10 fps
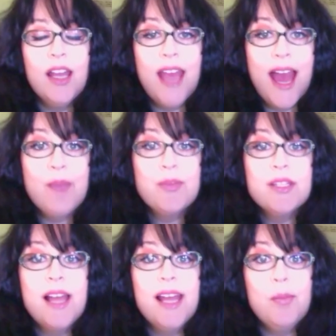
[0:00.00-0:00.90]
Caps
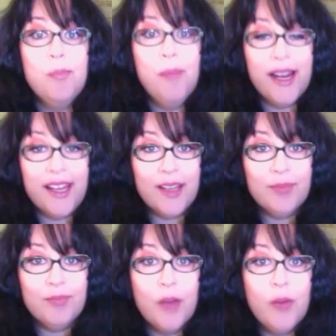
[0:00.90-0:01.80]
like money.
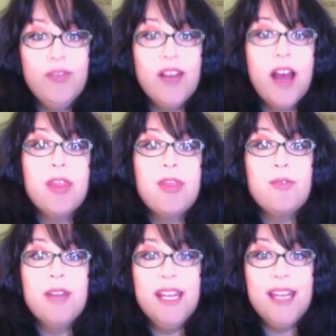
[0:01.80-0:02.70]
And we've got
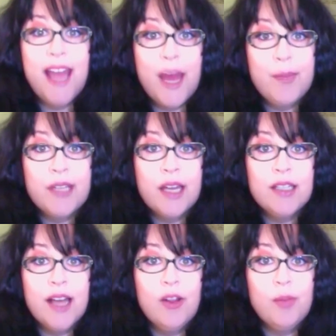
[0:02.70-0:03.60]
three caps on
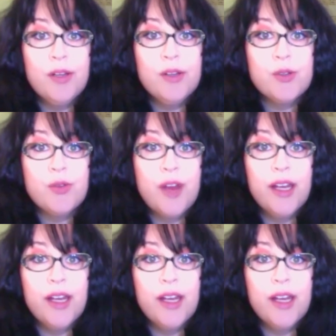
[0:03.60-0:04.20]
dollar bills right